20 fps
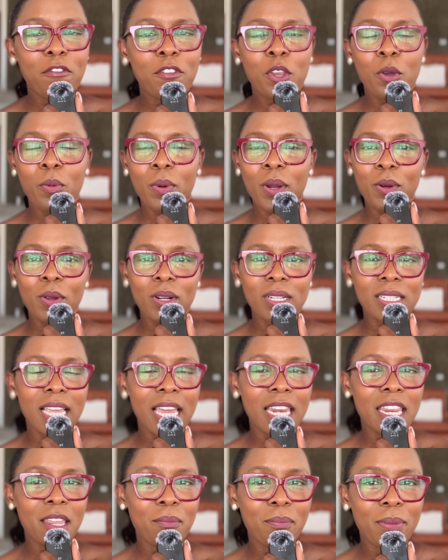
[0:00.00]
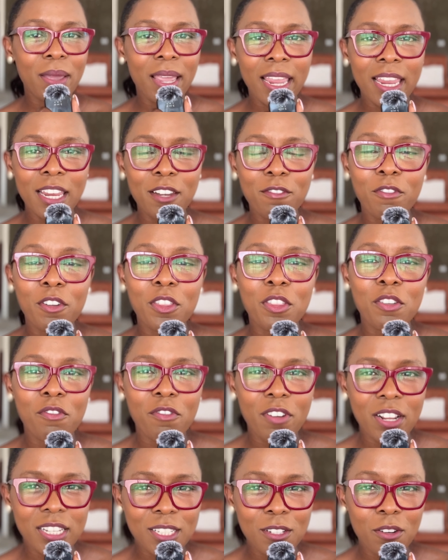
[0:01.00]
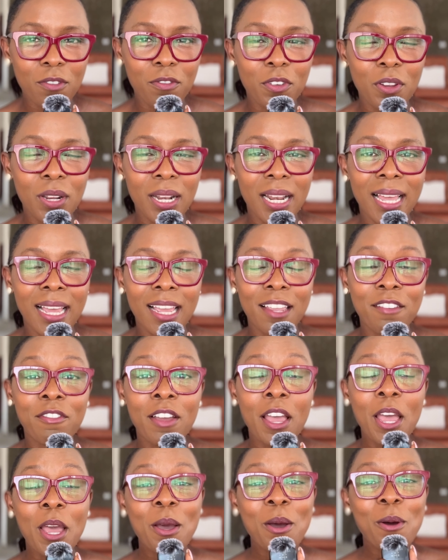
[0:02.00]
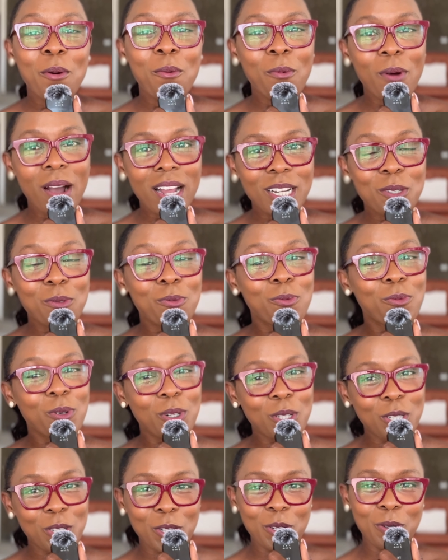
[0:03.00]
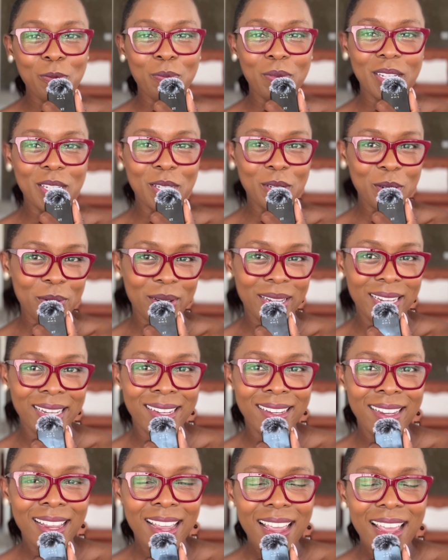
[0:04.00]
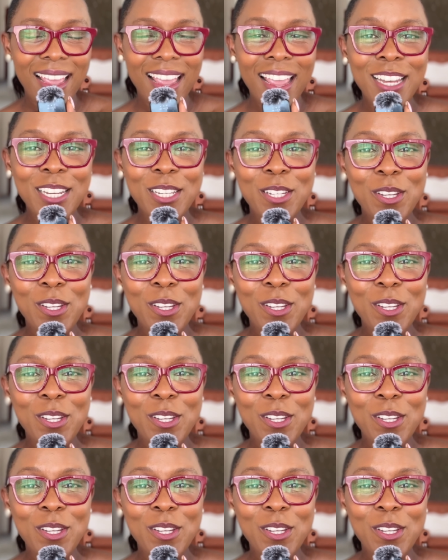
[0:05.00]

you were not getting paid for the rest of your life, what would you be doing? And